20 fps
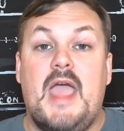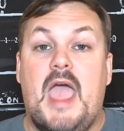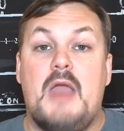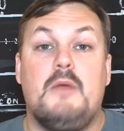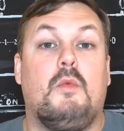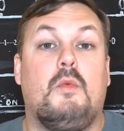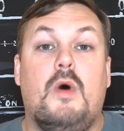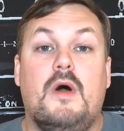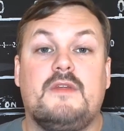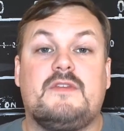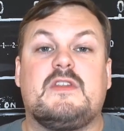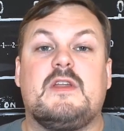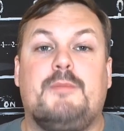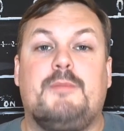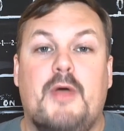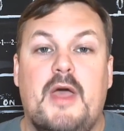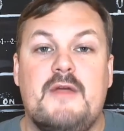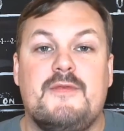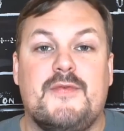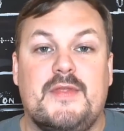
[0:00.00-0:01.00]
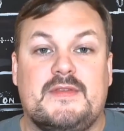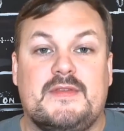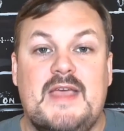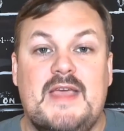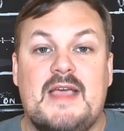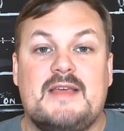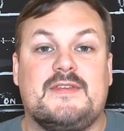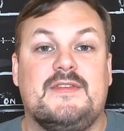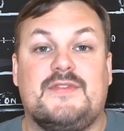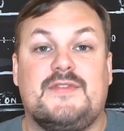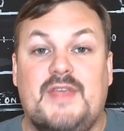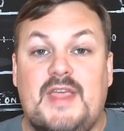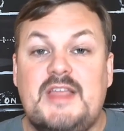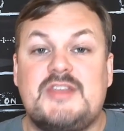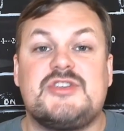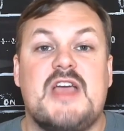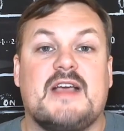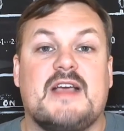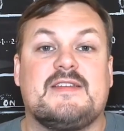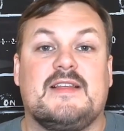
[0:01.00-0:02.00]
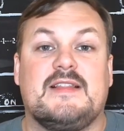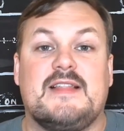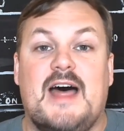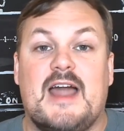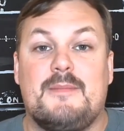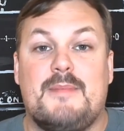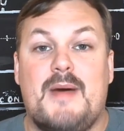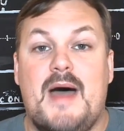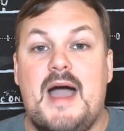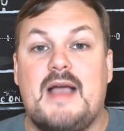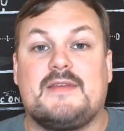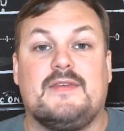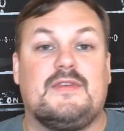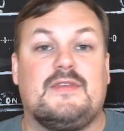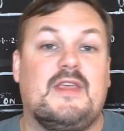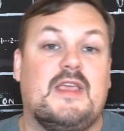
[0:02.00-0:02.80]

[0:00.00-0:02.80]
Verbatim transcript: and wants to play for the Texans, he checks a lot of boxes.